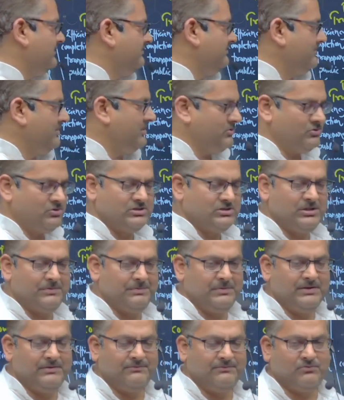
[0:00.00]
So
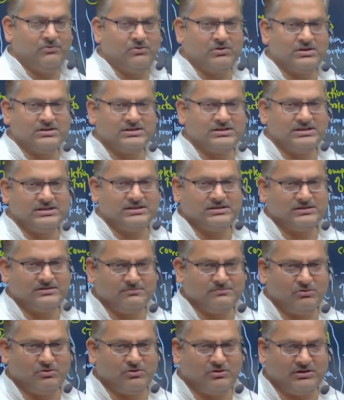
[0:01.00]
CPM focuses
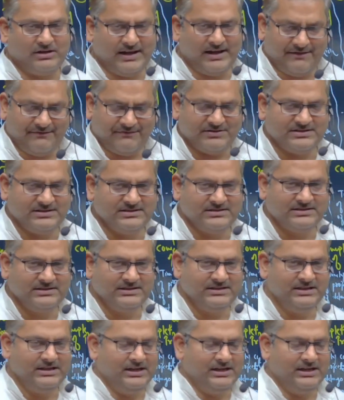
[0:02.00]
more on efficiency.